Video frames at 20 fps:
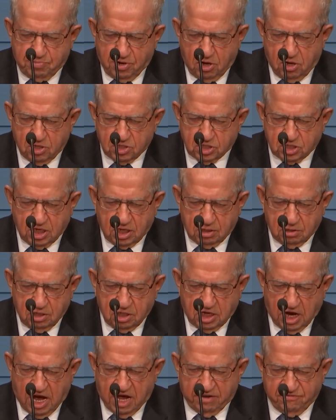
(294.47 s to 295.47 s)
Paul
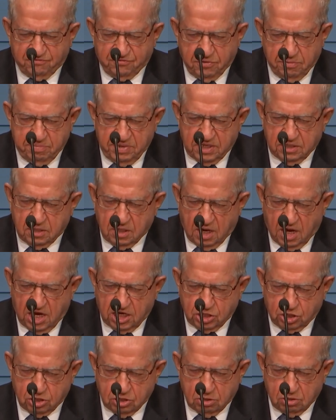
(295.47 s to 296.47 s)
said, God forbid that
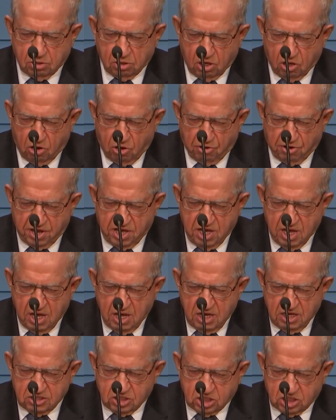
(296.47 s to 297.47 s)
I should glory,
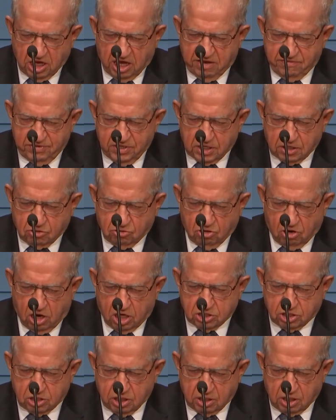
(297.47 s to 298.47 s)
save in the
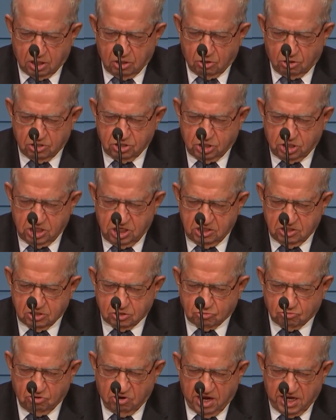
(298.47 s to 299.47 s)
cross of the Lord
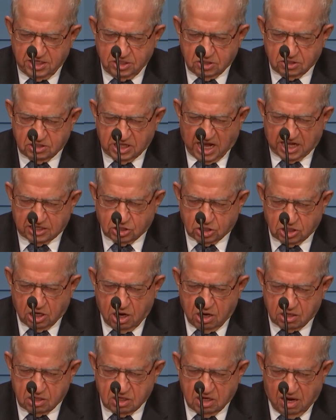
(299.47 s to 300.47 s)
Jesus Christ. That's
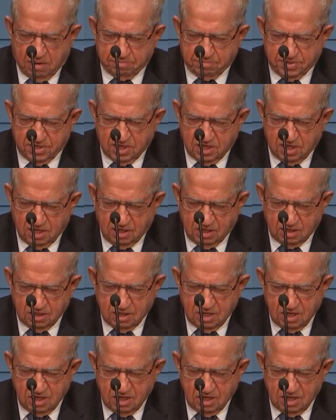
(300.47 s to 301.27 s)
our company.